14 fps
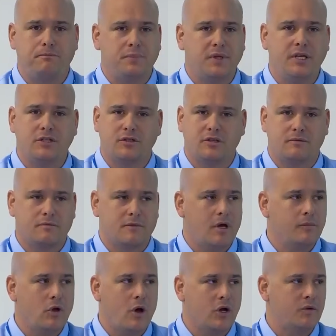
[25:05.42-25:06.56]
please
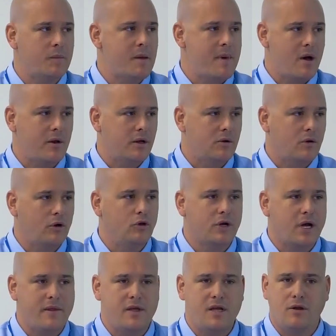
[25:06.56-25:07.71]
come talk to me about it, or look
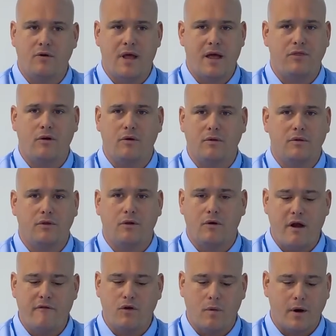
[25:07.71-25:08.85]
on the internet. They're
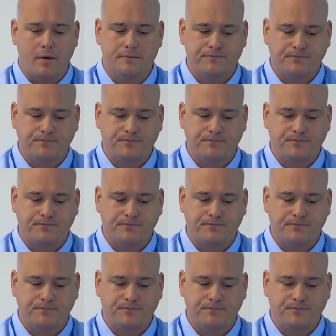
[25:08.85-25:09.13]
everywhere.